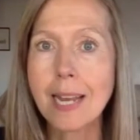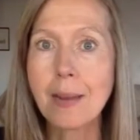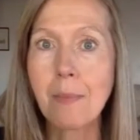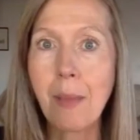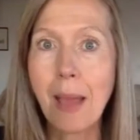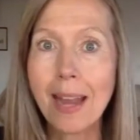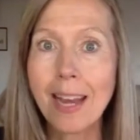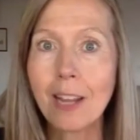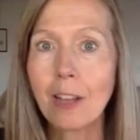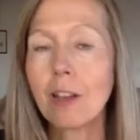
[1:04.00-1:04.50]

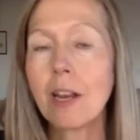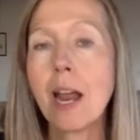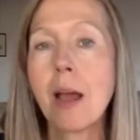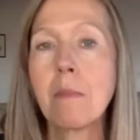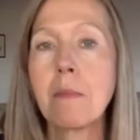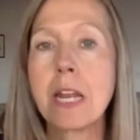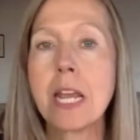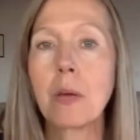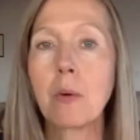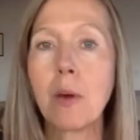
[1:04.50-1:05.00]
depending on how
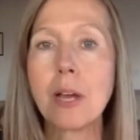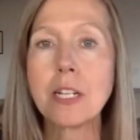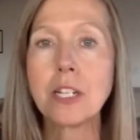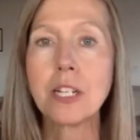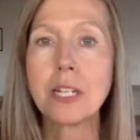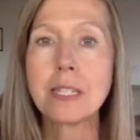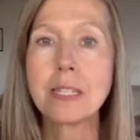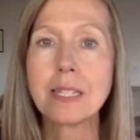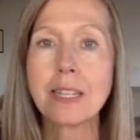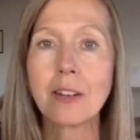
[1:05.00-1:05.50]
many
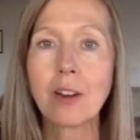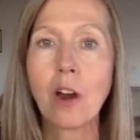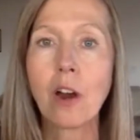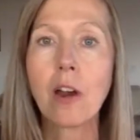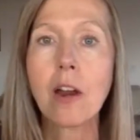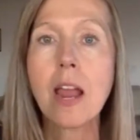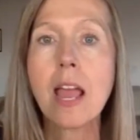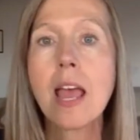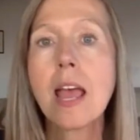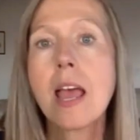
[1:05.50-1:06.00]
questions there
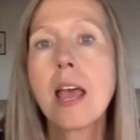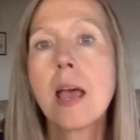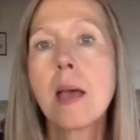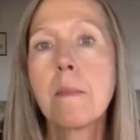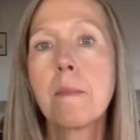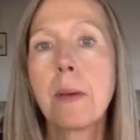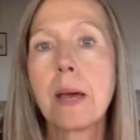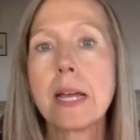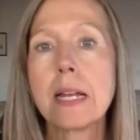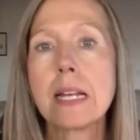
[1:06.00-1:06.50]
are,
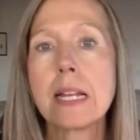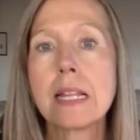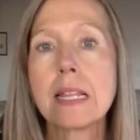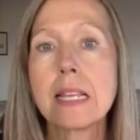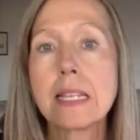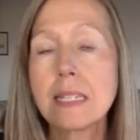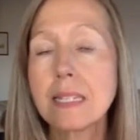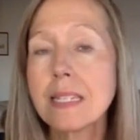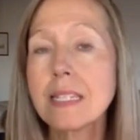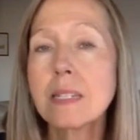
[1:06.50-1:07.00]
but
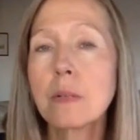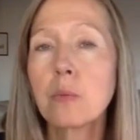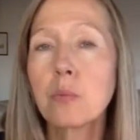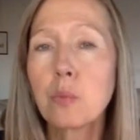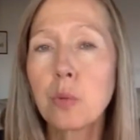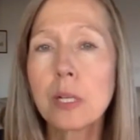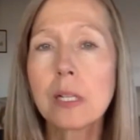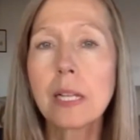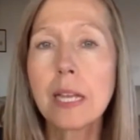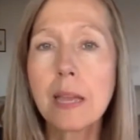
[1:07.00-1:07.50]
this is a
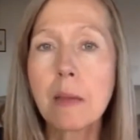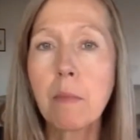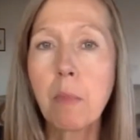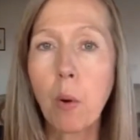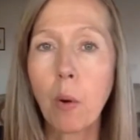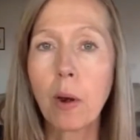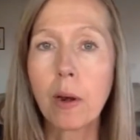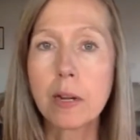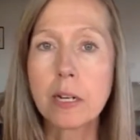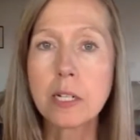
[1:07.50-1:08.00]
really
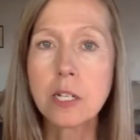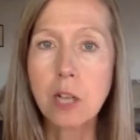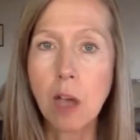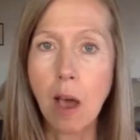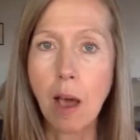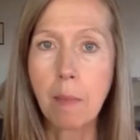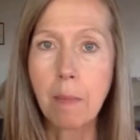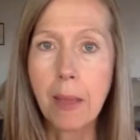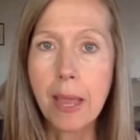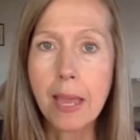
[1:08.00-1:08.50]
important
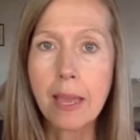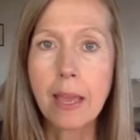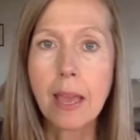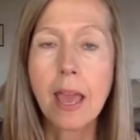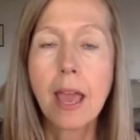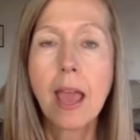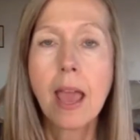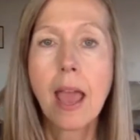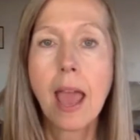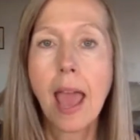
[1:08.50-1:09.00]
topic,
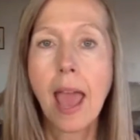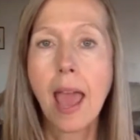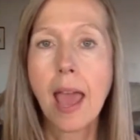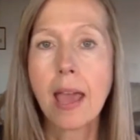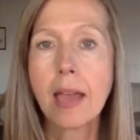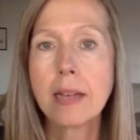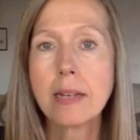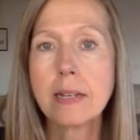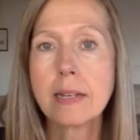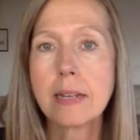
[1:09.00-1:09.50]

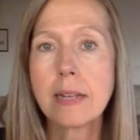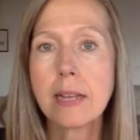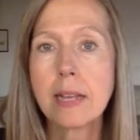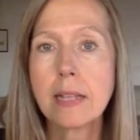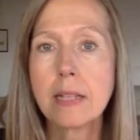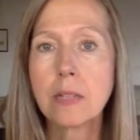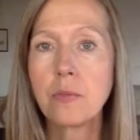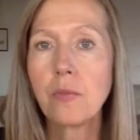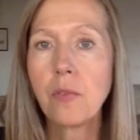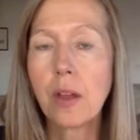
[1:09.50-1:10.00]
and
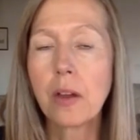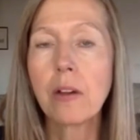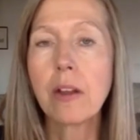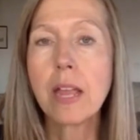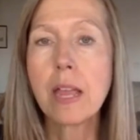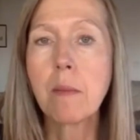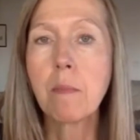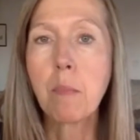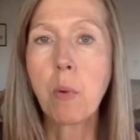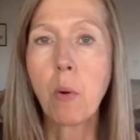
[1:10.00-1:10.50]
it's
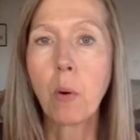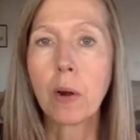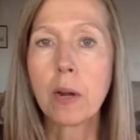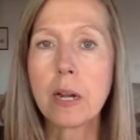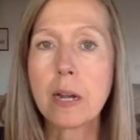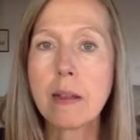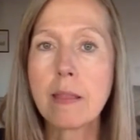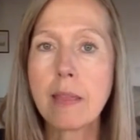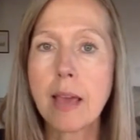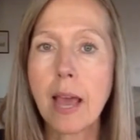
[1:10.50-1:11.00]
very
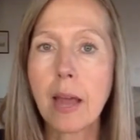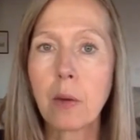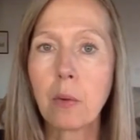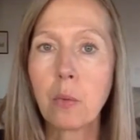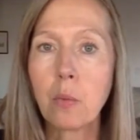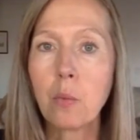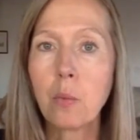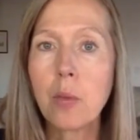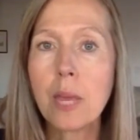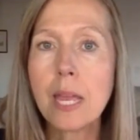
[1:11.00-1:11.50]
important that
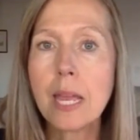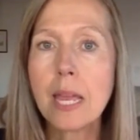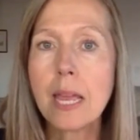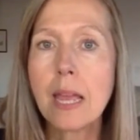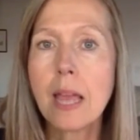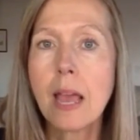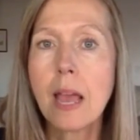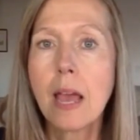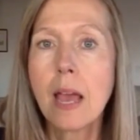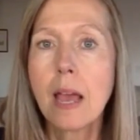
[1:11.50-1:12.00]

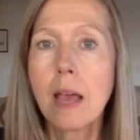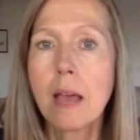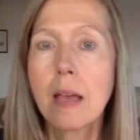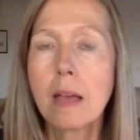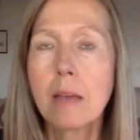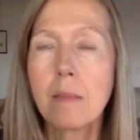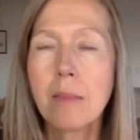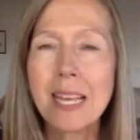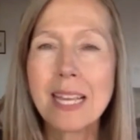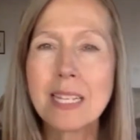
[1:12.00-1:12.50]
we,
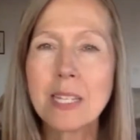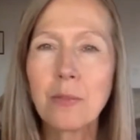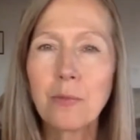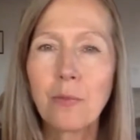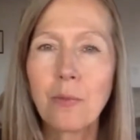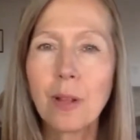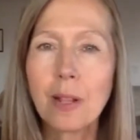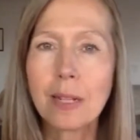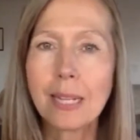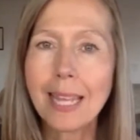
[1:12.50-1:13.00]
because
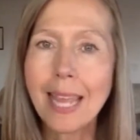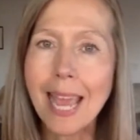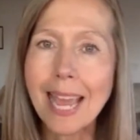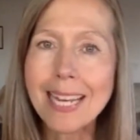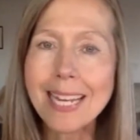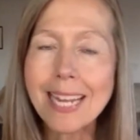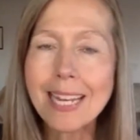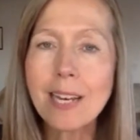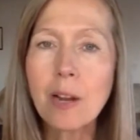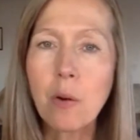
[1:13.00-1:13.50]

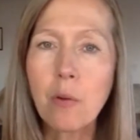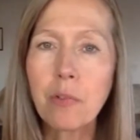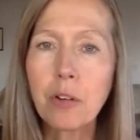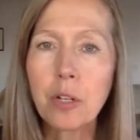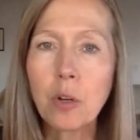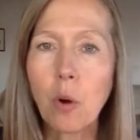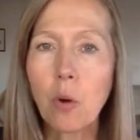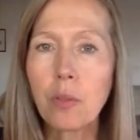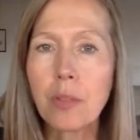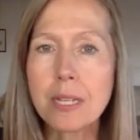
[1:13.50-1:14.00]
Candida
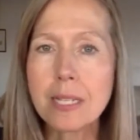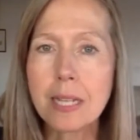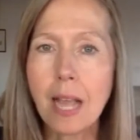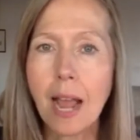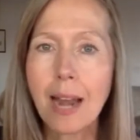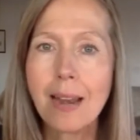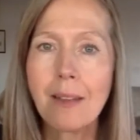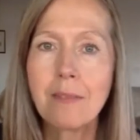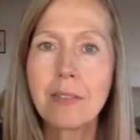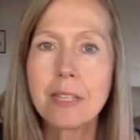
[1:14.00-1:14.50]
overgrowth is
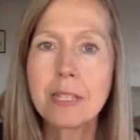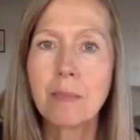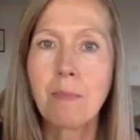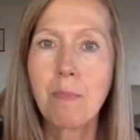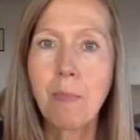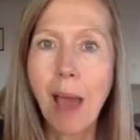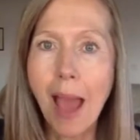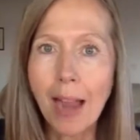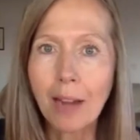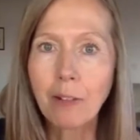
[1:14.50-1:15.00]
kind of this
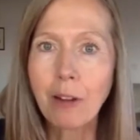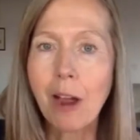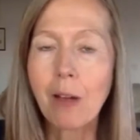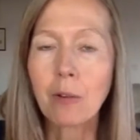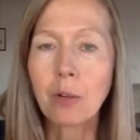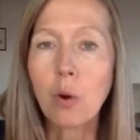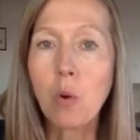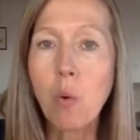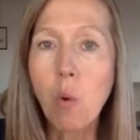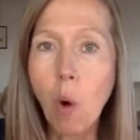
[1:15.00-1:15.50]

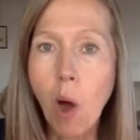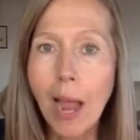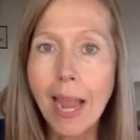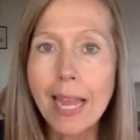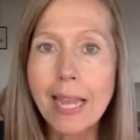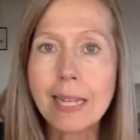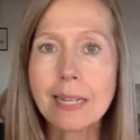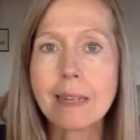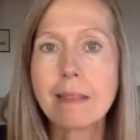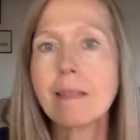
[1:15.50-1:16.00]
background
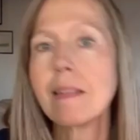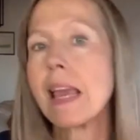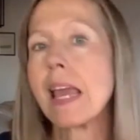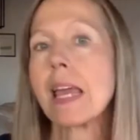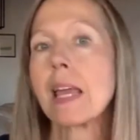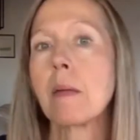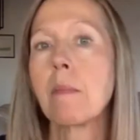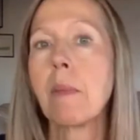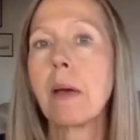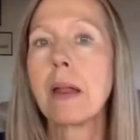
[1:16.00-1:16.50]
quiet
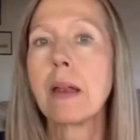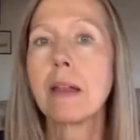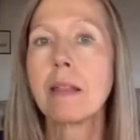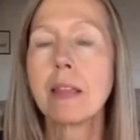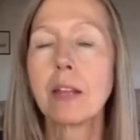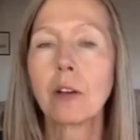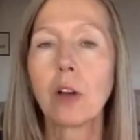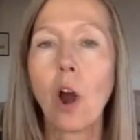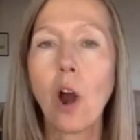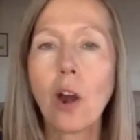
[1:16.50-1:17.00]
thing, but
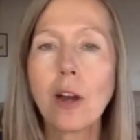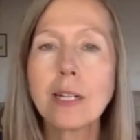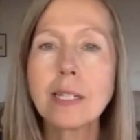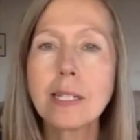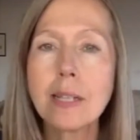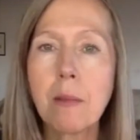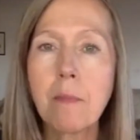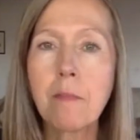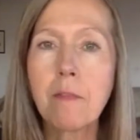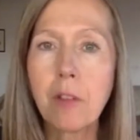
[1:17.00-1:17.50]
there are
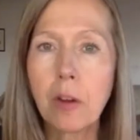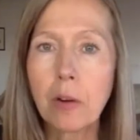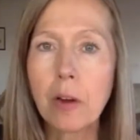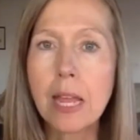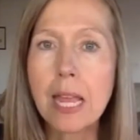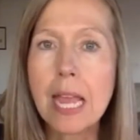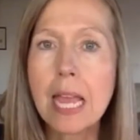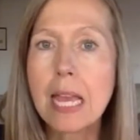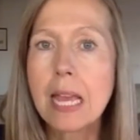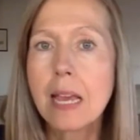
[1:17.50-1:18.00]
some
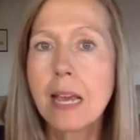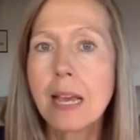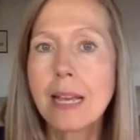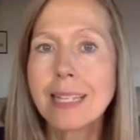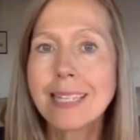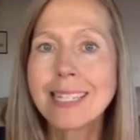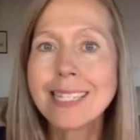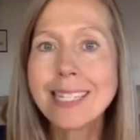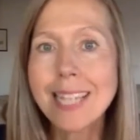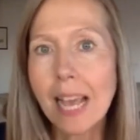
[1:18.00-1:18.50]
very
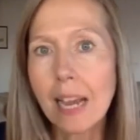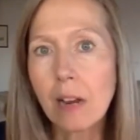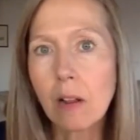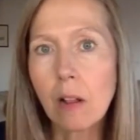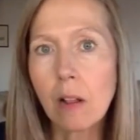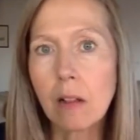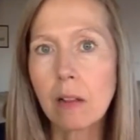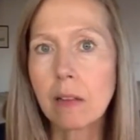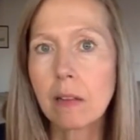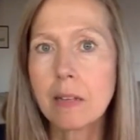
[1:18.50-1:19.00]

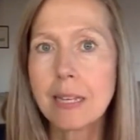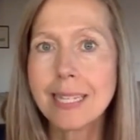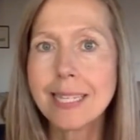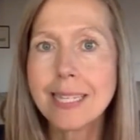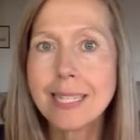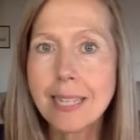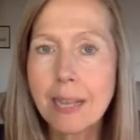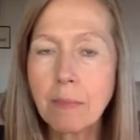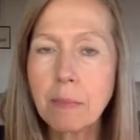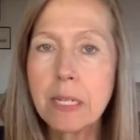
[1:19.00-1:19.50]
subtle
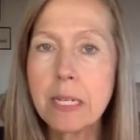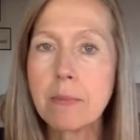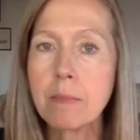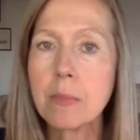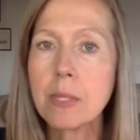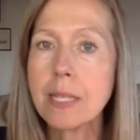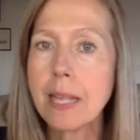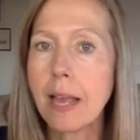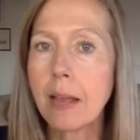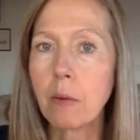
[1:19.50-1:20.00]

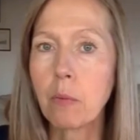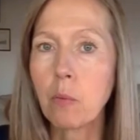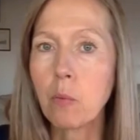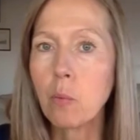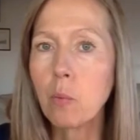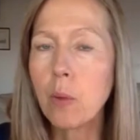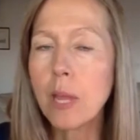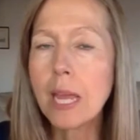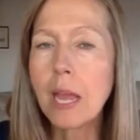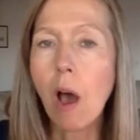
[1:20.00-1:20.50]
symptoms that
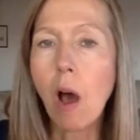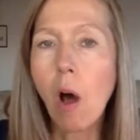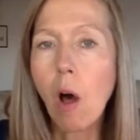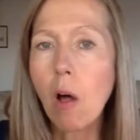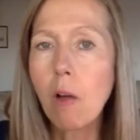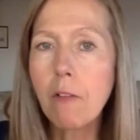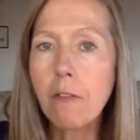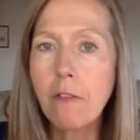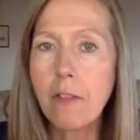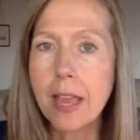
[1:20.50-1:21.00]
we
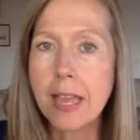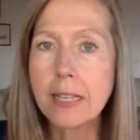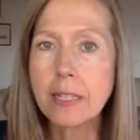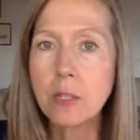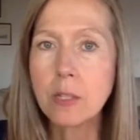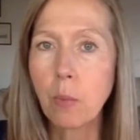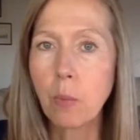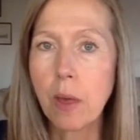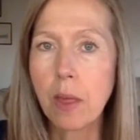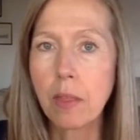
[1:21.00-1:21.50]
all
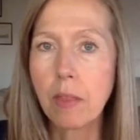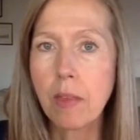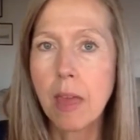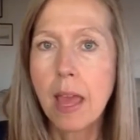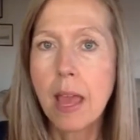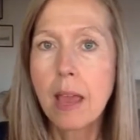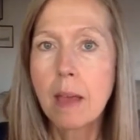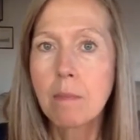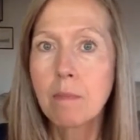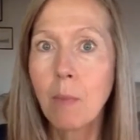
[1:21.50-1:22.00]
face with.
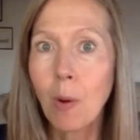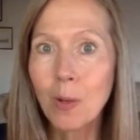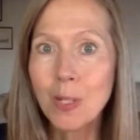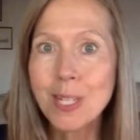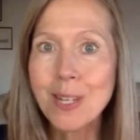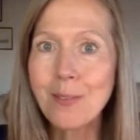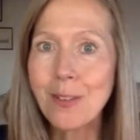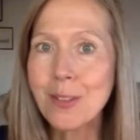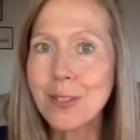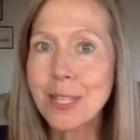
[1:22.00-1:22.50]

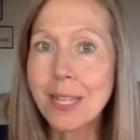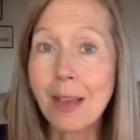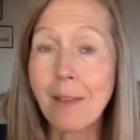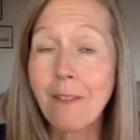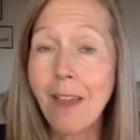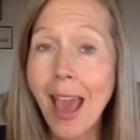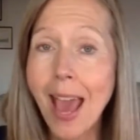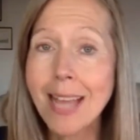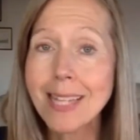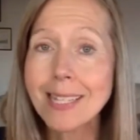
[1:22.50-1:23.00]
Most of us have
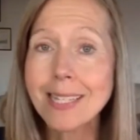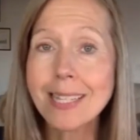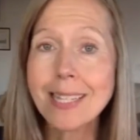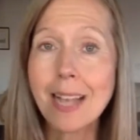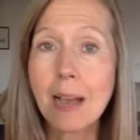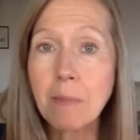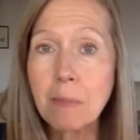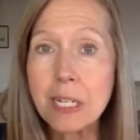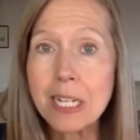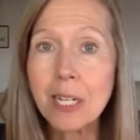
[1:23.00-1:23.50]
had
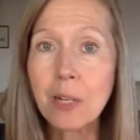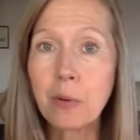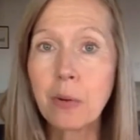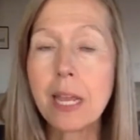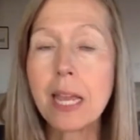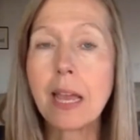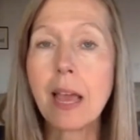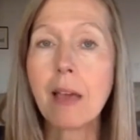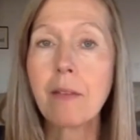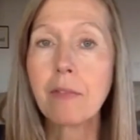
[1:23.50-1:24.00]
some
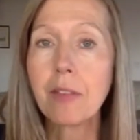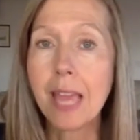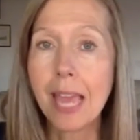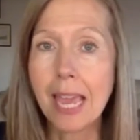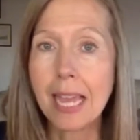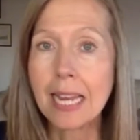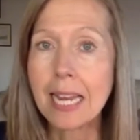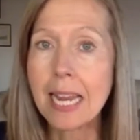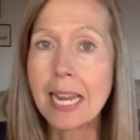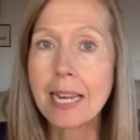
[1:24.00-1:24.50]
degree of
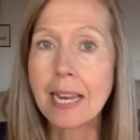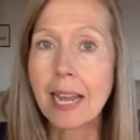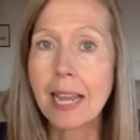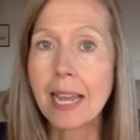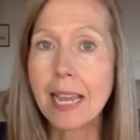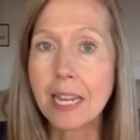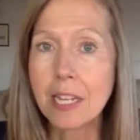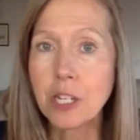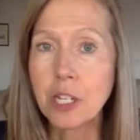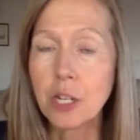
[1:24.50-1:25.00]
Candida
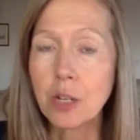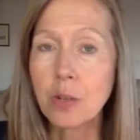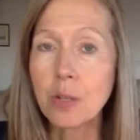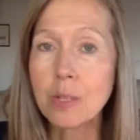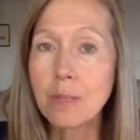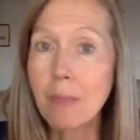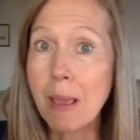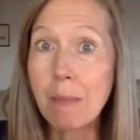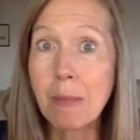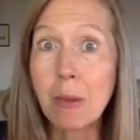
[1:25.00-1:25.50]

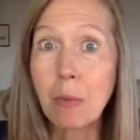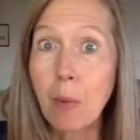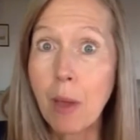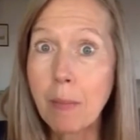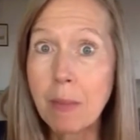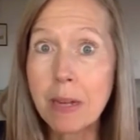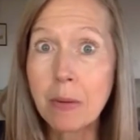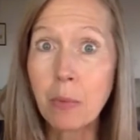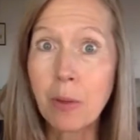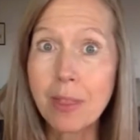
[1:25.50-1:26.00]
issues, maybe
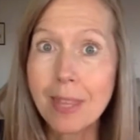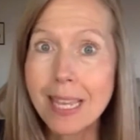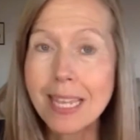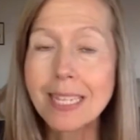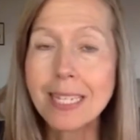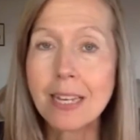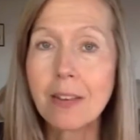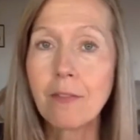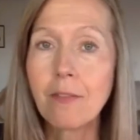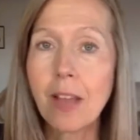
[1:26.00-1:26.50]
women with
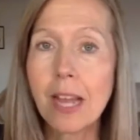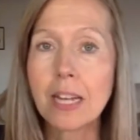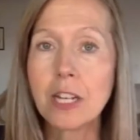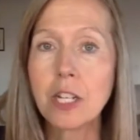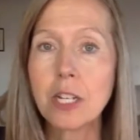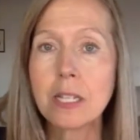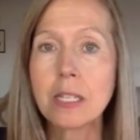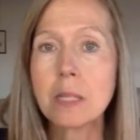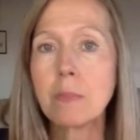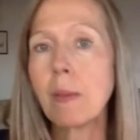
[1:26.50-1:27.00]
yeast
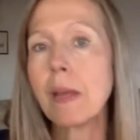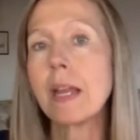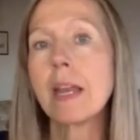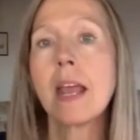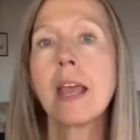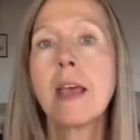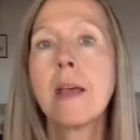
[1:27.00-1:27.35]
infections, but